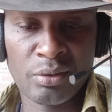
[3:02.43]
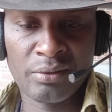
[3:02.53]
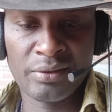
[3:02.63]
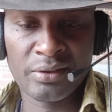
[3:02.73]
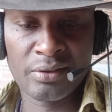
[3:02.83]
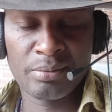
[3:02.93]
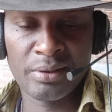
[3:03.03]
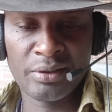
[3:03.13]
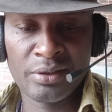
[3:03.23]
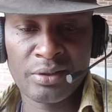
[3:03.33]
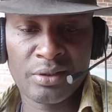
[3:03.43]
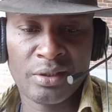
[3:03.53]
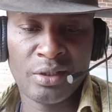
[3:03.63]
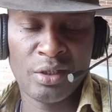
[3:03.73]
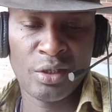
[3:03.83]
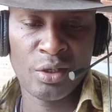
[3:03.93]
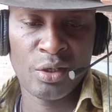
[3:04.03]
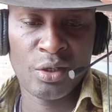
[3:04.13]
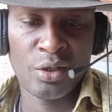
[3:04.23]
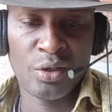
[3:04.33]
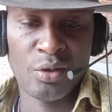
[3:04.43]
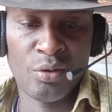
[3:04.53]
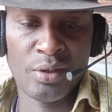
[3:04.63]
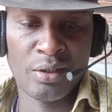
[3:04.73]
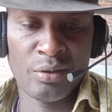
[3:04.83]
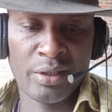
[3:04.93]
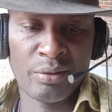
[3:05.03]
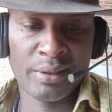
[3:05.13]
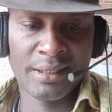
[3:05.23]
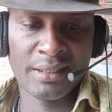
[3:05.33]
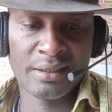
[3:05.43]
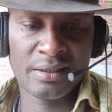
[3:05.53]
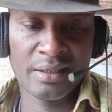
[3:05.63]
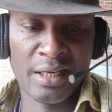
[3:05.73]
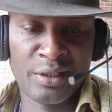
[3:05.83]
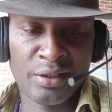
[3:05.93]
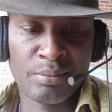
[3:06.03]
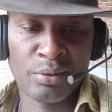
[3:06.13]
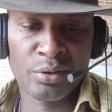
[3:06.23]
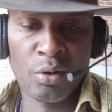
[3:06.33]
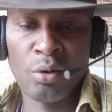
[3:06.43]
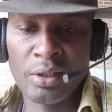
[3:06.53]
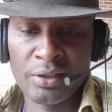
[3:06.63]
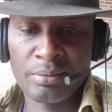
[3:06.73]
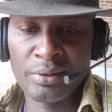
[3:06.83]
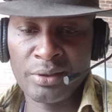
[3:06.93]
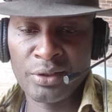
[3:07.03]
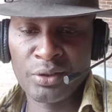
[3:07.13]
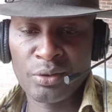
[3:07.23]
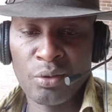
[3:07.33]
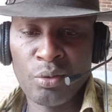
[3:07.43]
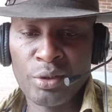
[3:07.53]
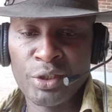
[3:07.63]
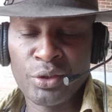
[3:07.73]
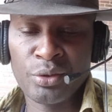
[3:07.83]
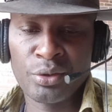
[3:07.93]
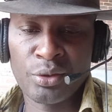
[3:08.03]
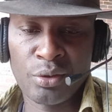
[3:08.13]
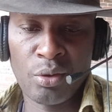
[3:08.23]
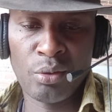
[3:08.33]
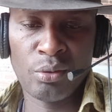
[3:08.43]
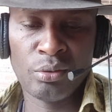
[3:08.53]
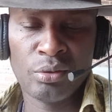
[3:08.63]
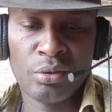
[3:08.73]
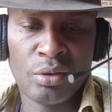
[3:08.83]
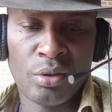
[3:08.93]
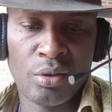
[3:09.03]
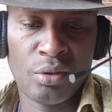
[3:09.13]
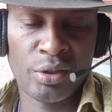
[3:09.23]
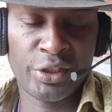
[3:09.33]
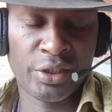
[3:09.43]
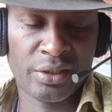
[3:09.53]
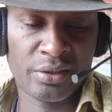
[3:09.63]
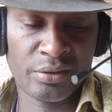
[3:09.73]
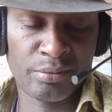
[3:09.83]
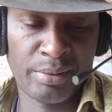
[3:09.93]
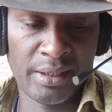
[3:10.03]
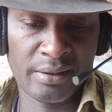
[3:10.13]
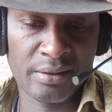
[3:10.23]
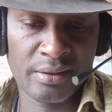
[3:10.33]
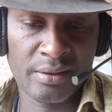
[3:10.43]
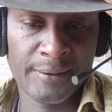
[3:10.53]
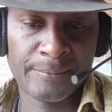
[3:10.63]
12 years experience, or a lawyer with at least 10 years post-call experience, or a judicial call, or a justice of peace.